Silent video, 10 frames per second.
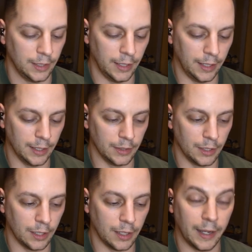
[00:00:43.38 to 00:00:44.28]
And
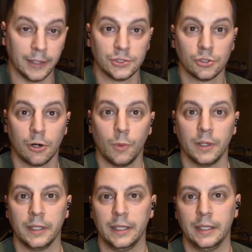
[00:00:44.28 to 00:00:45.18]
I saw
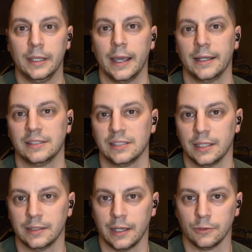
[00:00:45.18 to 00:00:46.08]
one he had
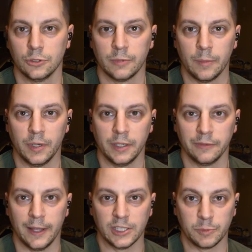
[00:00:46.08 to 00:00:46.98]
sent out to my buddy
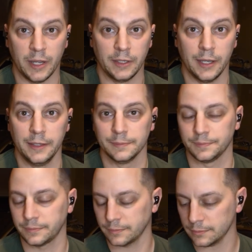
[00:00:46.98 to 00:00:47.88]
Flash by Night,
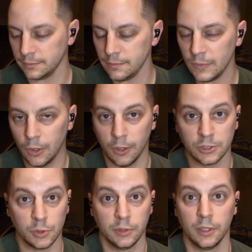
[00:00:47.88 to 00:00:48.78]

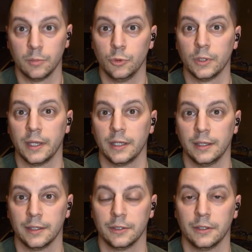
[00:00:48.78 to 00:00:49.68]
also another Moon Knight
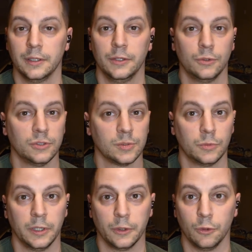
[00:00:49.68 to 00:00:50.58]
collector. He threw
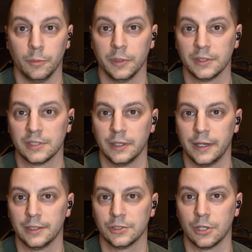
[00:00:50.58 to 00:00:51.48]
some really cool books in
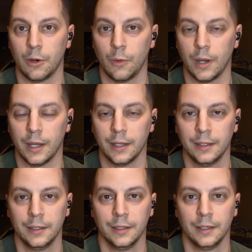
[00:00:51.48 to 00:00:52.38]
there,
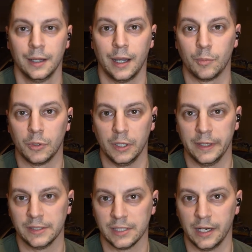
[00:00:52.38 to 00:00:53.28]
so I'm really
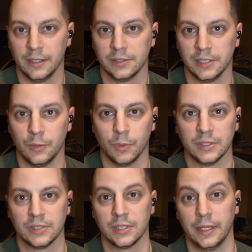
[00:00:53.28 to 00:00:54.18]
excited to see
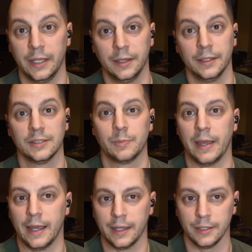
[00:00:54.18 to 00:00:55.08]
what's in this
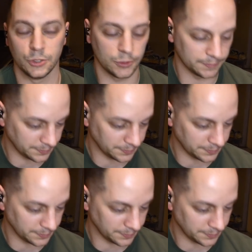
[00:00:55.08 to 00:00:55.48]
package.